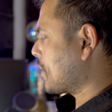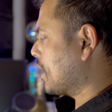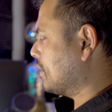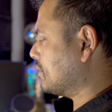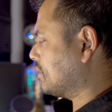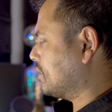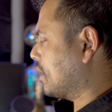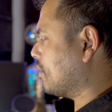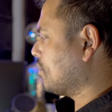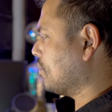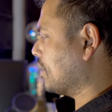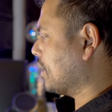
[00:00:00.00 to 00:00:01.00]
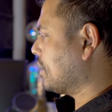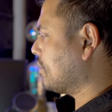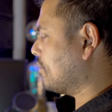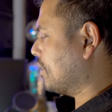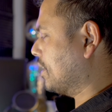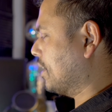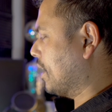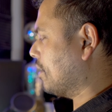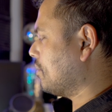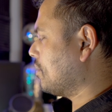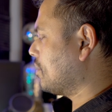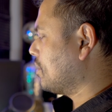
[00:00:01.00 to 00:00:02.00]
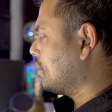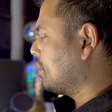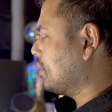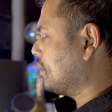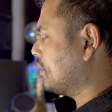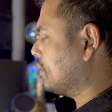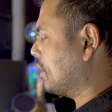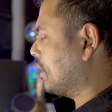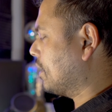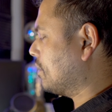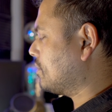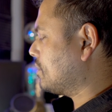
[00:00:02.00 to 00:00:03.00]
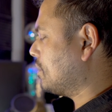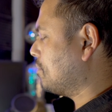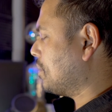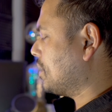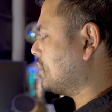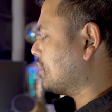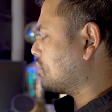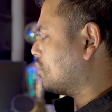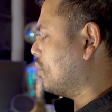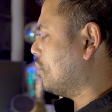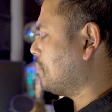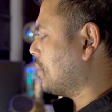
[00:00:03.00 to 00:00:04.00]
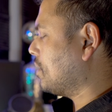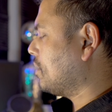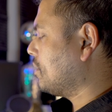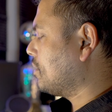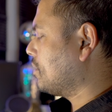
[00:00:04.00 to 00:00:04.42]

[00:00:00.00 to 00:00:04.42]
It's downloading right now. Then simply just open